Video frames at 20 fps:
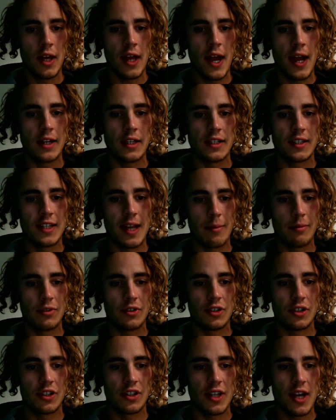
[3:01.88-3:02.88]
and establish a
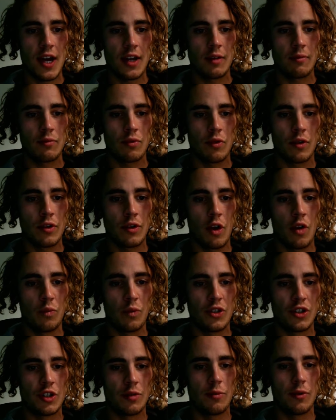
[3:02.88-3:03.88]
starting point on which
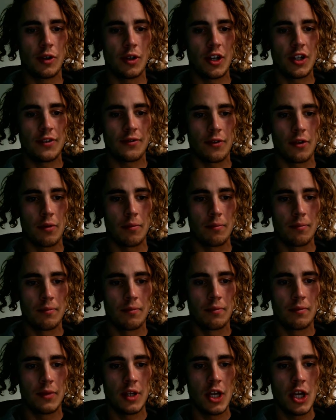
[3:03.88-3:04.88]
to progress from.
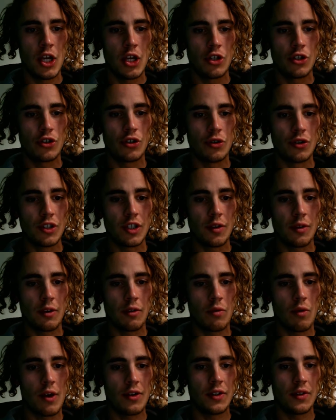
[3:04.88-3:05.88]
Students are
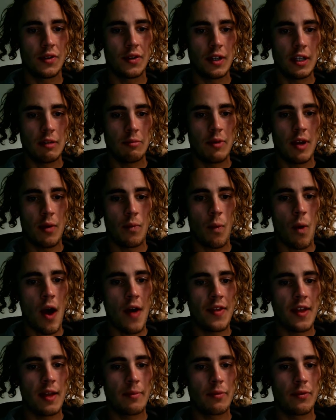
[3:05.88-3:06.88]
required to think about why they
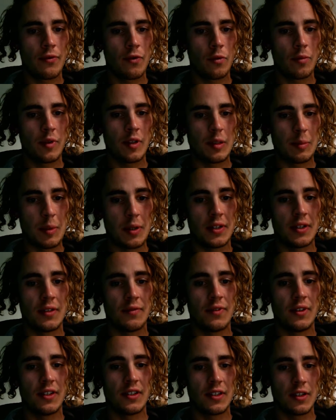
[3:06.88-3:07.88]
are performing a specific
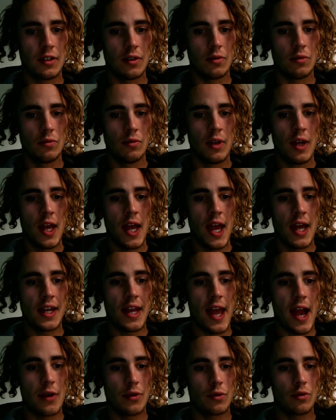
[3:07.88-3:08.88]
skill and
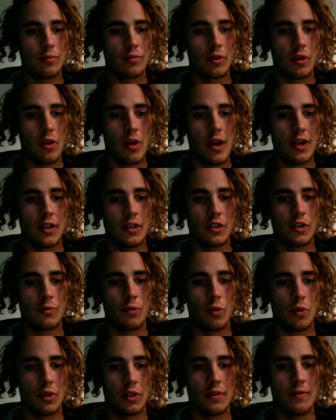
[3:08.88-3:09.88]
how to apply it in a
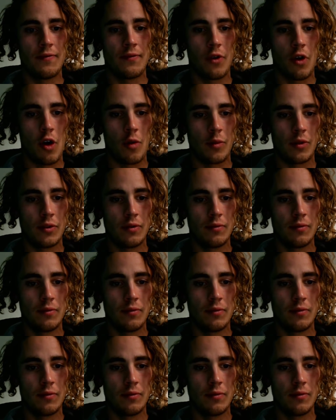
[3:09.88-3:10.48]
sporting environment.